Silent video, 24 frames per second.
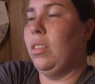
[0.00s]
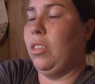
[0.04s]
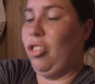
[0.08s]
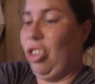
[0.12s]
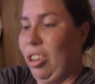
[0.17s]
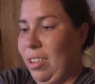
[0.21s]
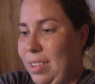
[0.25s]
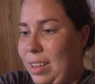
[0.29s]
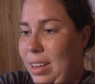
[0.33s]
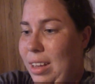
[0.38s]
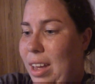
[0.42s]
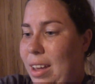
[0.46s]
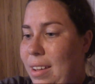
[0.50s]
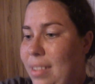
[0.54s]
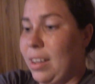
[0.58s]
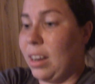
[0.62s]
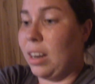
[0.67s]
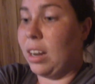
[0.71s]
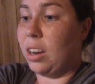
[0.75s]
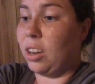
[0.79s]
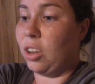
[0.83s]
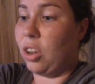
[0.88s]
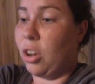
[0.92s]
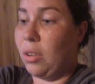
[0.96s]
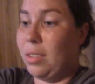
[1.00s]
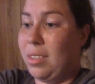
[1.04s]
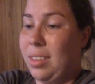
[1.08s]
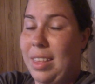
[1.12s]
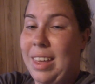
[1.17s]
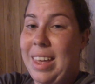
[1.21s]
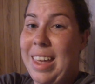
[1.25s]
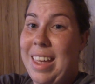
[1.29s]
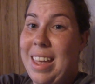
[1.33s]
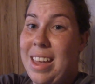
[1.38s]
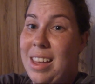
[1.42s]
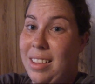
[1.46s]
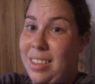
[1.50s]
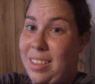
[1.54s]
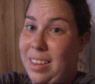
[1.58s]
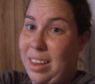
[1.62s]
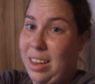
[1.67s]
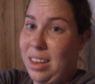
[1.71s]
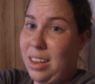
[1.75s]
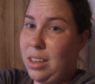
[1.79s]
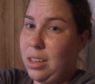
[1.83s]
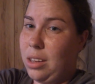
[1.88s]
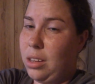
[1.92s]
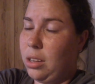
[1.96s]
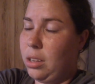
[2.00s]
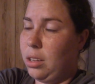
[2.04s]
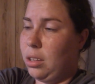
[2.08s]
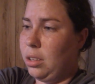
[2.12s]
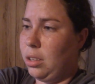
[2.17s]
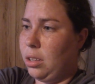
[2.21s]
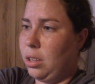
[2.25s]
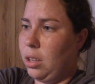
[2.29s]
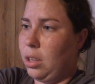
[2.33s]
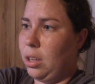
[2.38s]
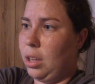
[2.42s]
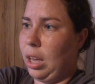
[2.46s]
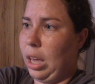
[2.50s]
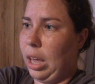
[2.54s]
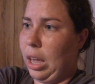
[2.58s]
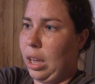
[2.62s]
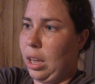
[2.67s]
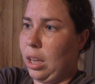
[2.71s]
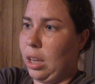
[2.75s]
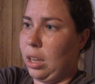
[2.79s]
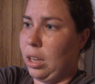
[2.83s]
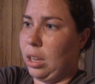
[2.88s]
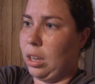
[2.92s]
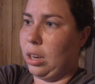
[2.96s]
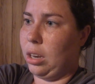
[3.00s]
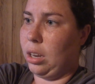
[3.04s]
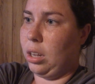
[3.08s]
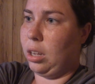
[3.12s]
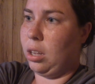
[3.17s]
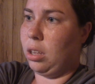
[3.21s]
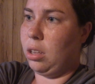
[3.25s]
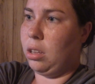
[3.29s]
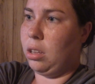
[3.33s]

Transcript: just in case I need to go to the ENT. And